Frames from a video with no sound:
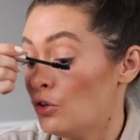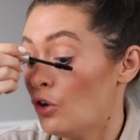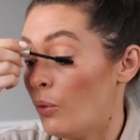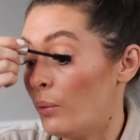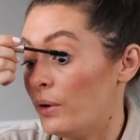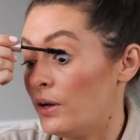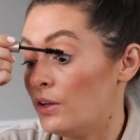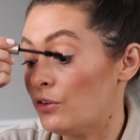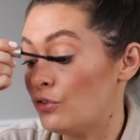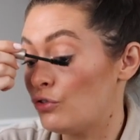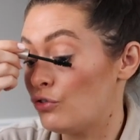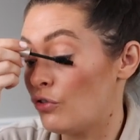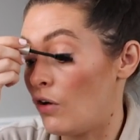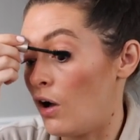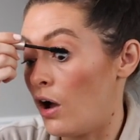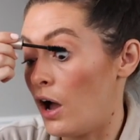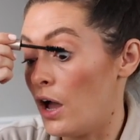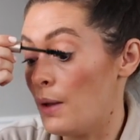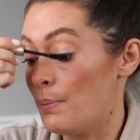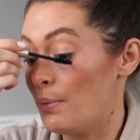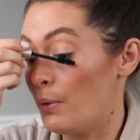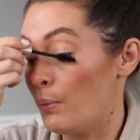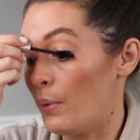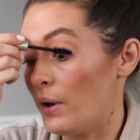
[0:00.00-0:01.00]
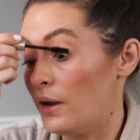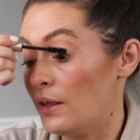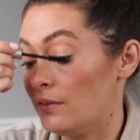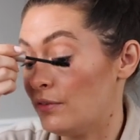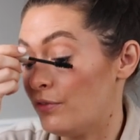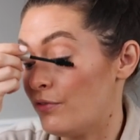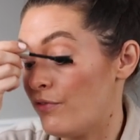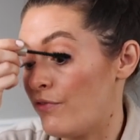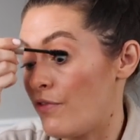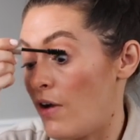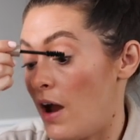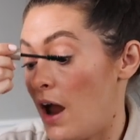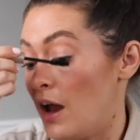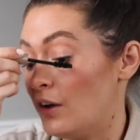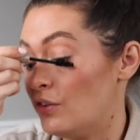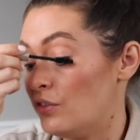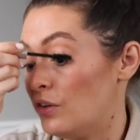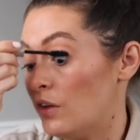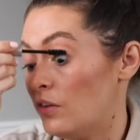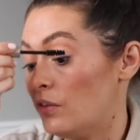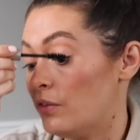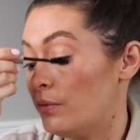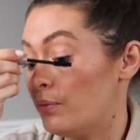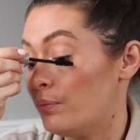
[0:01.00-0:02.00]
Not when it's dry, but when it's
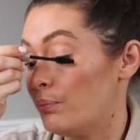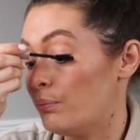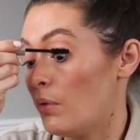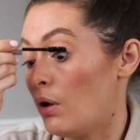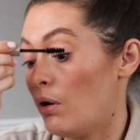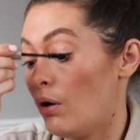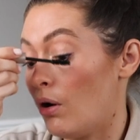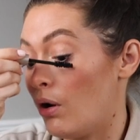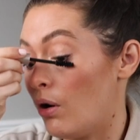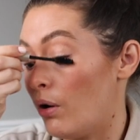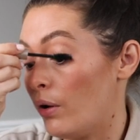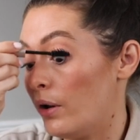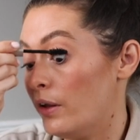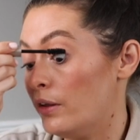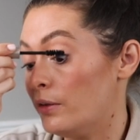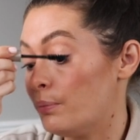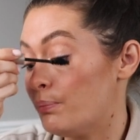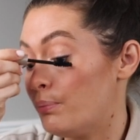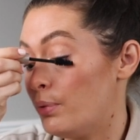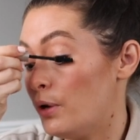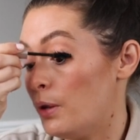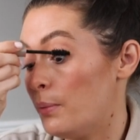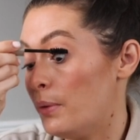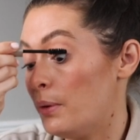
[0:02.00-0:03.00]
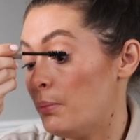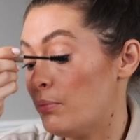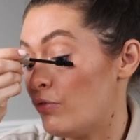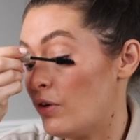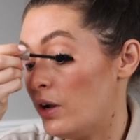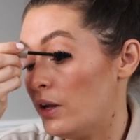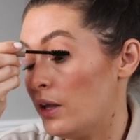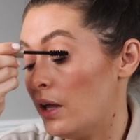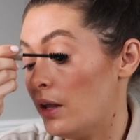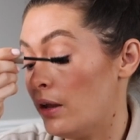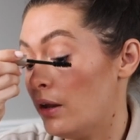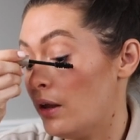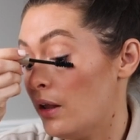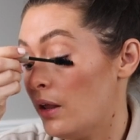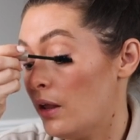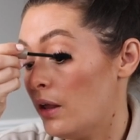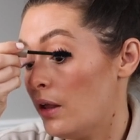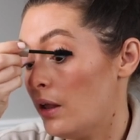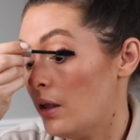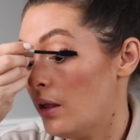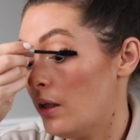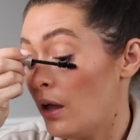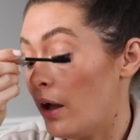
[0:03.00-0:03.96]
fresh, it's, oh, it's blooming brilliant.